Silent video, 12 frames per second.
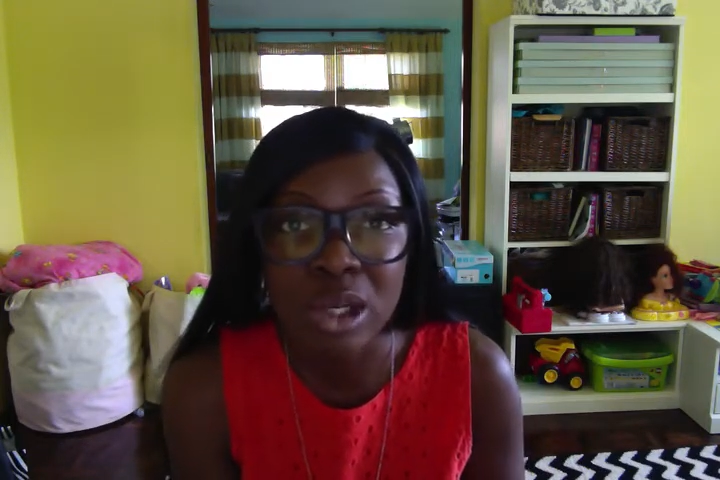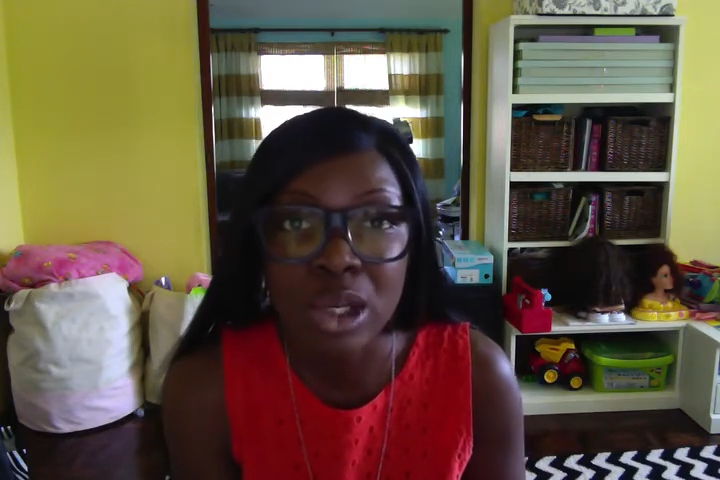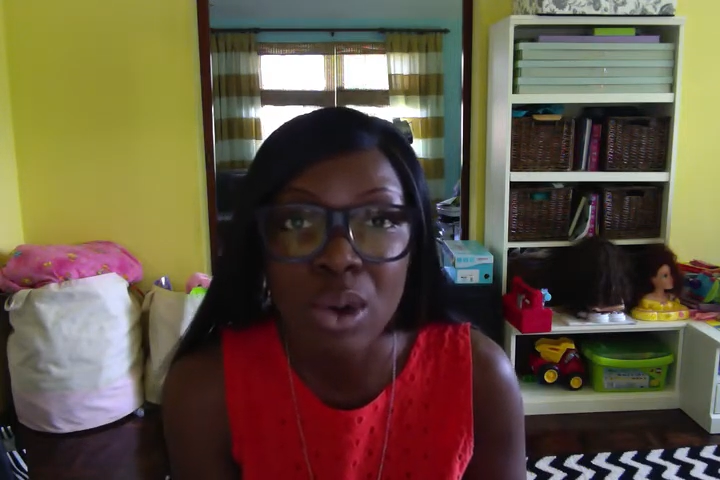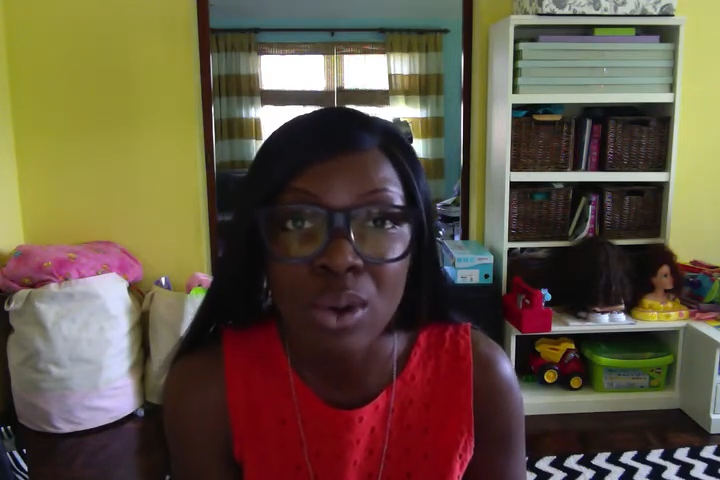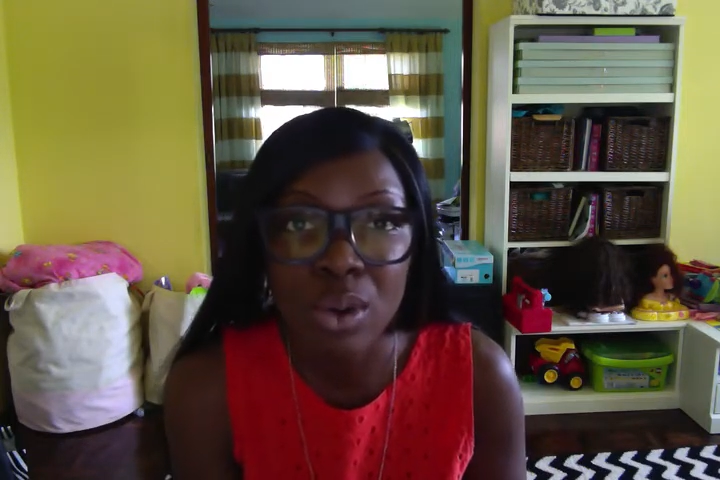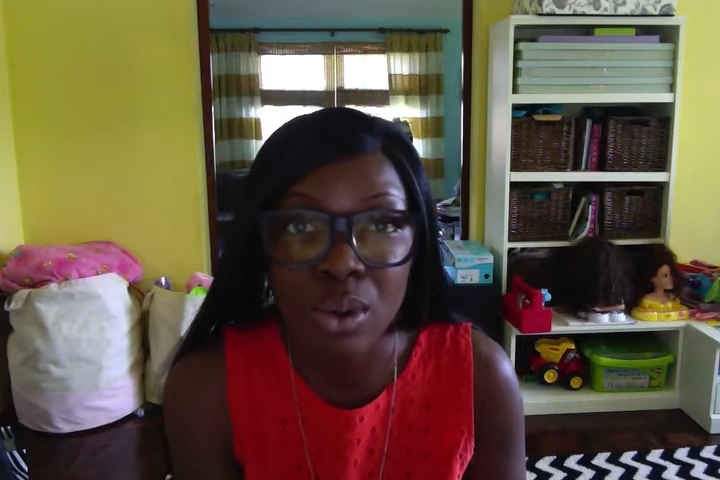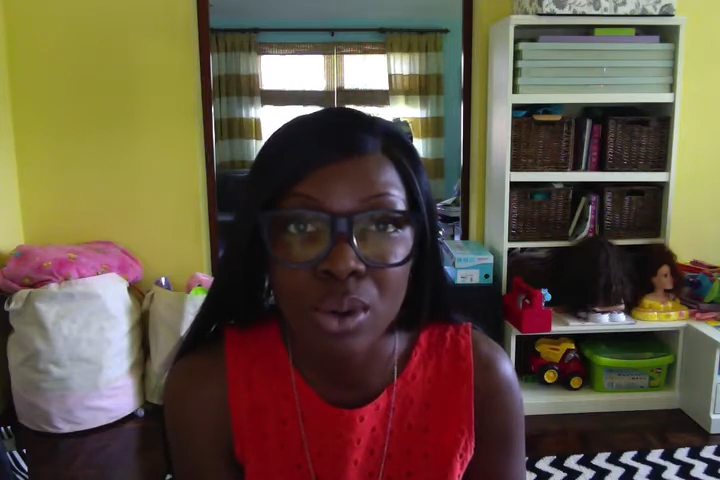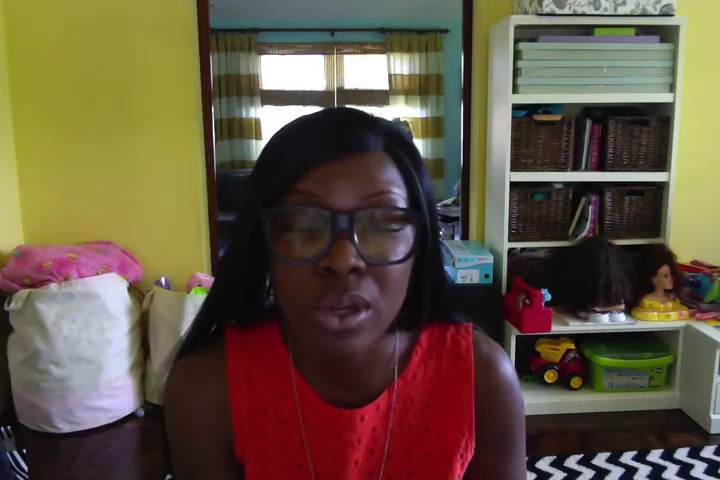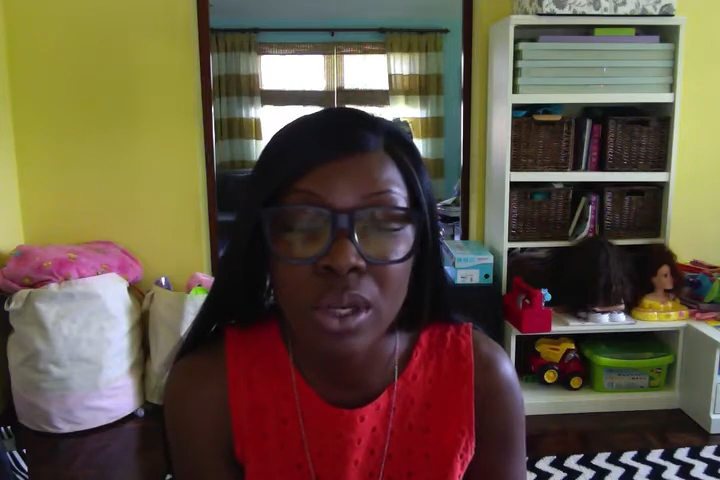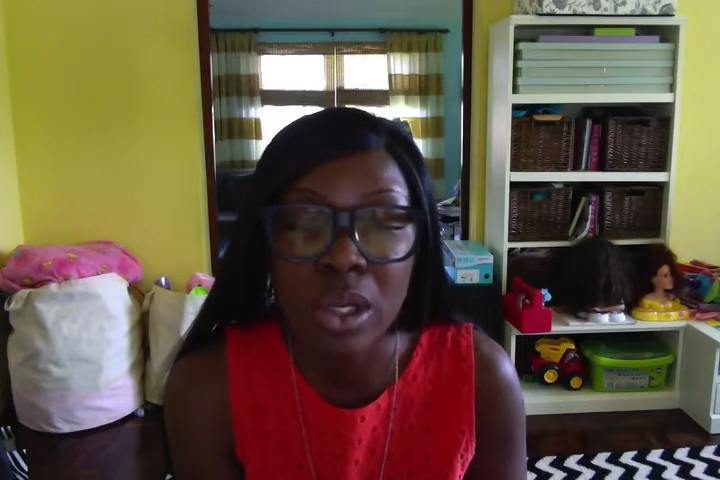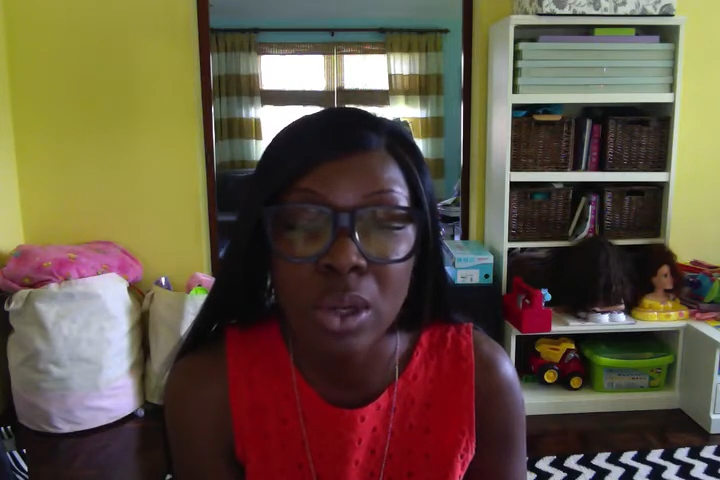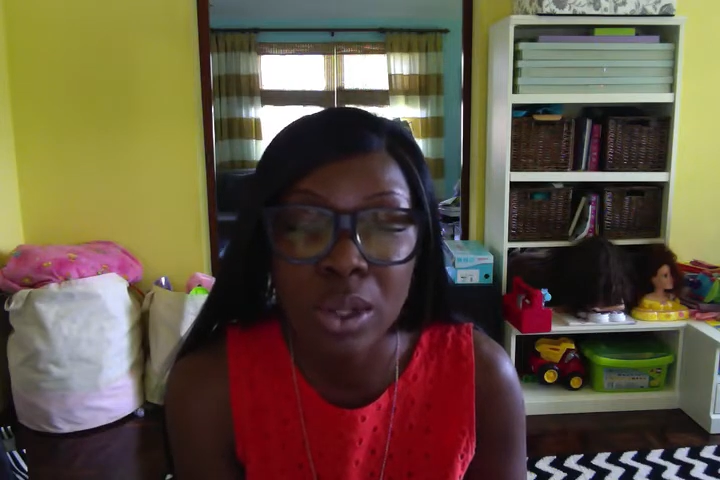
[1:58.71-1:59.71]

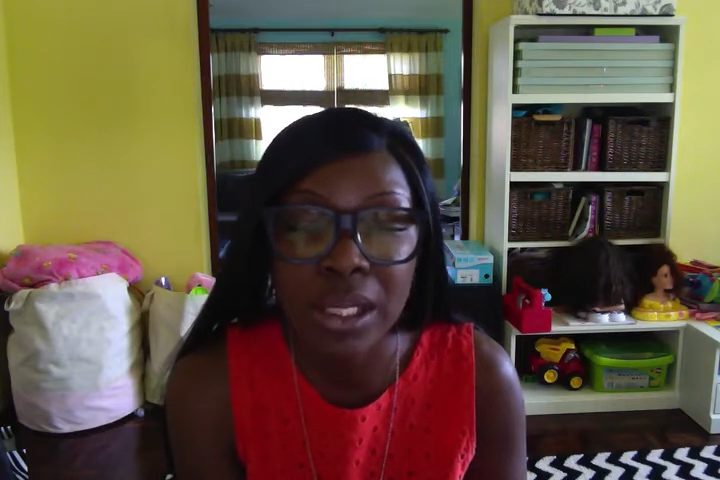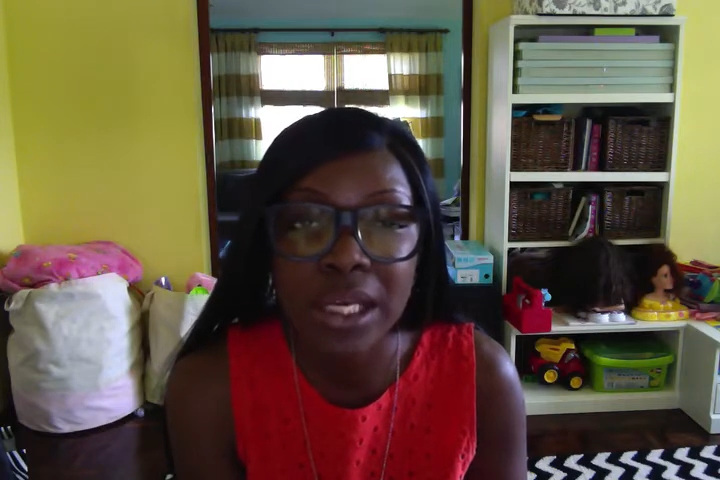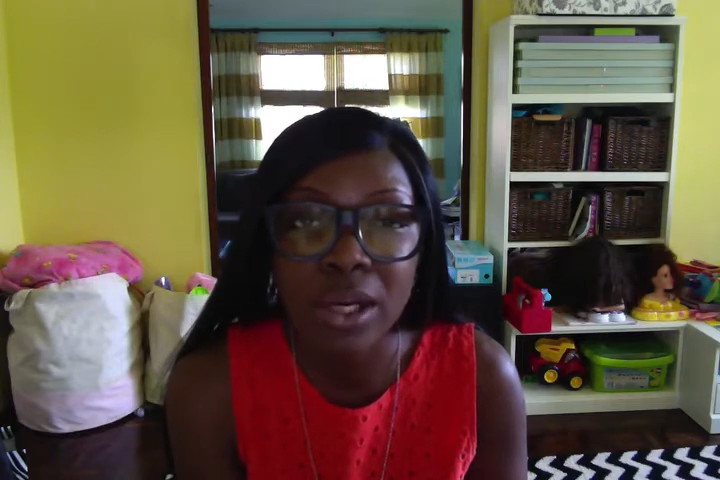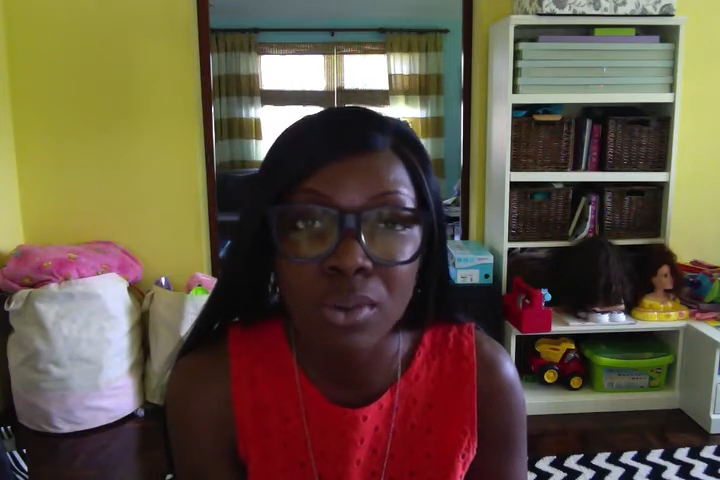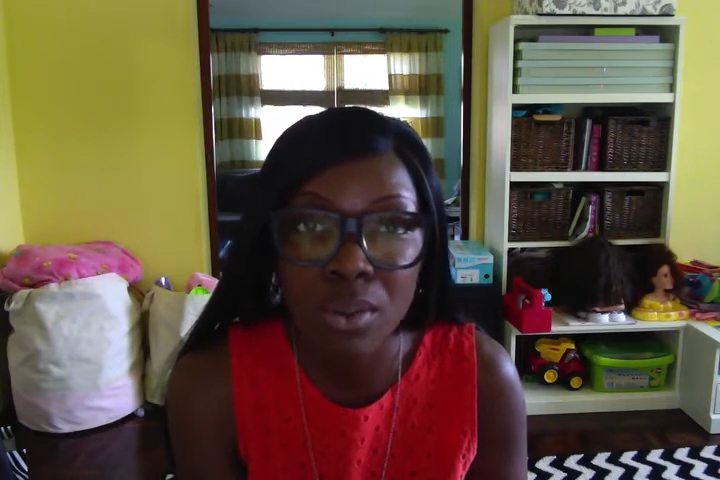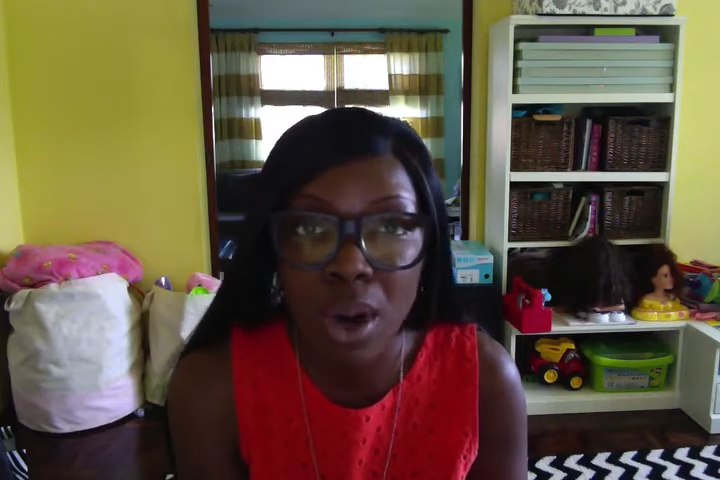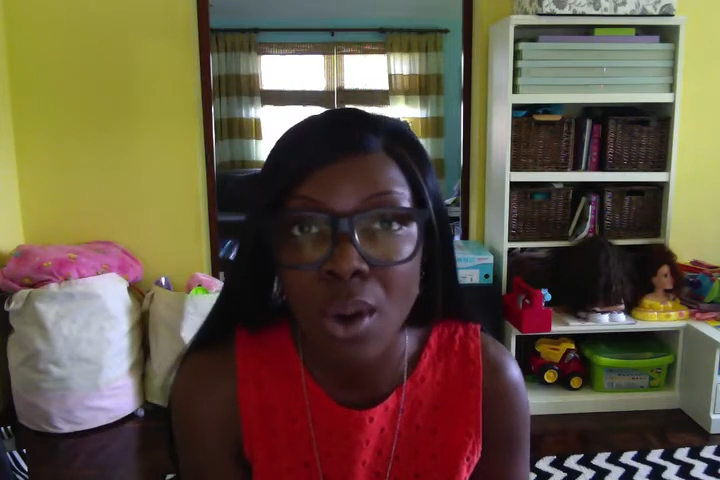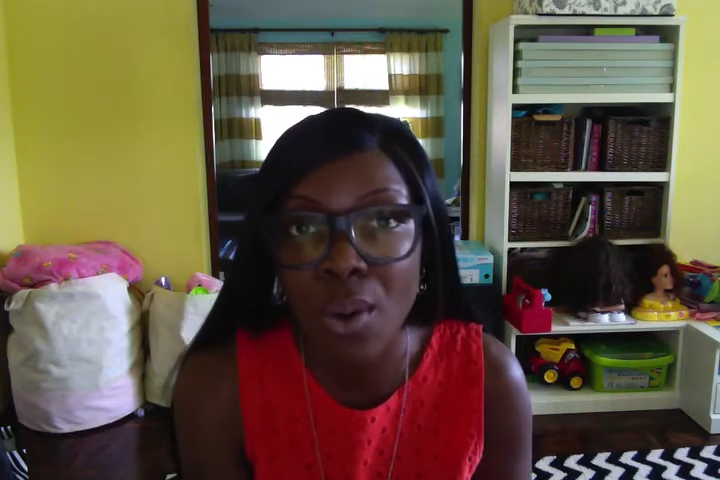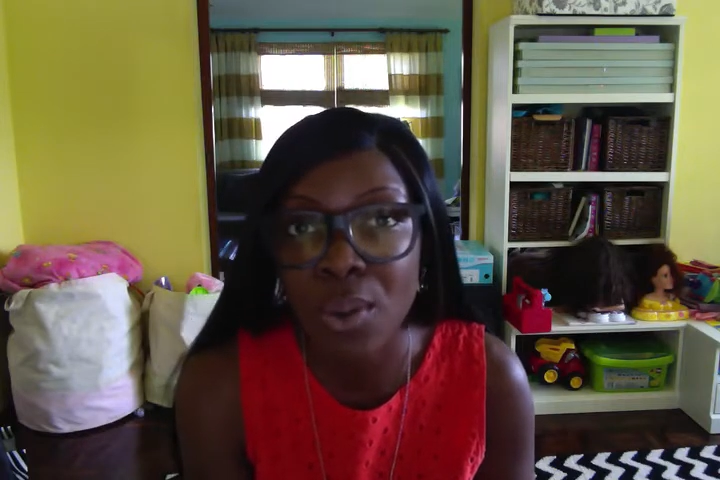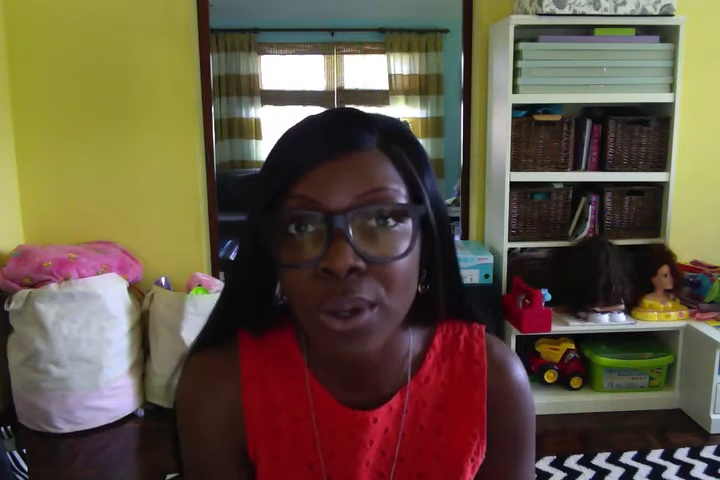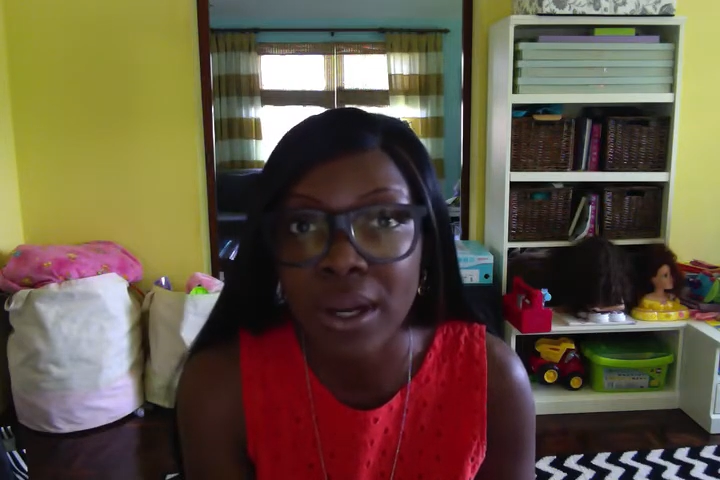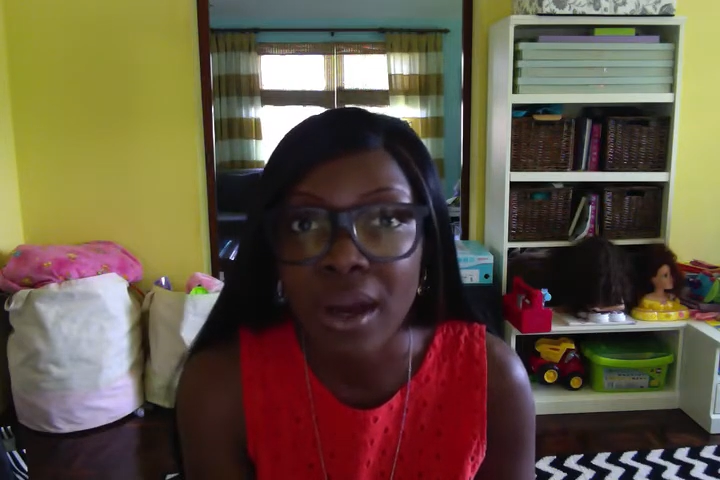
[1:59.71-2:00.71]
locally
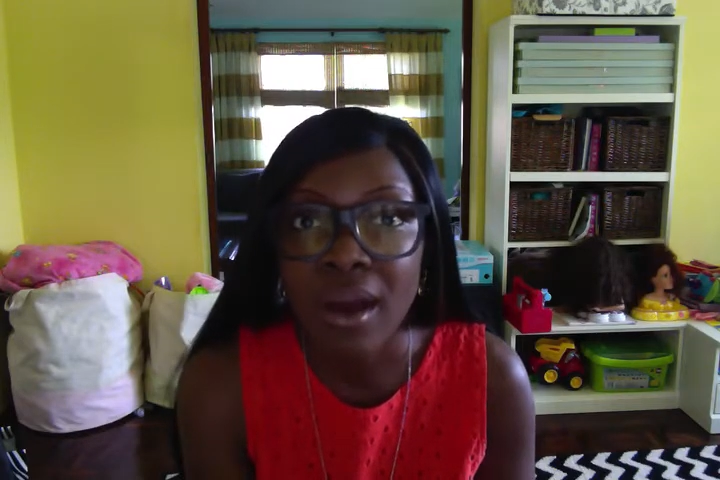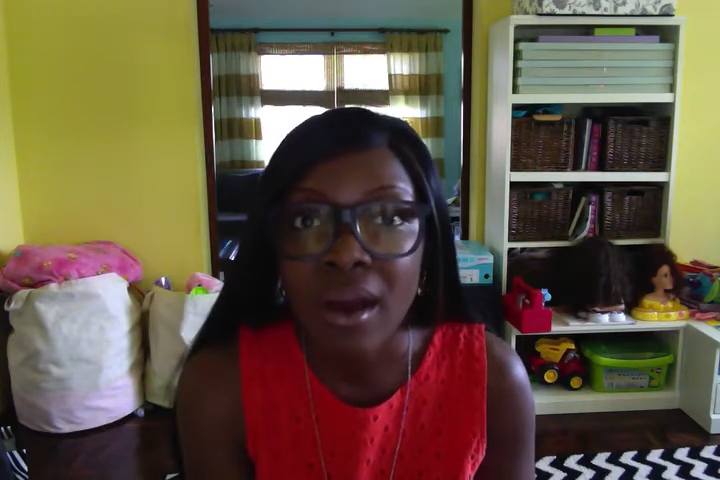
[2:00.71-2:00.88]
grown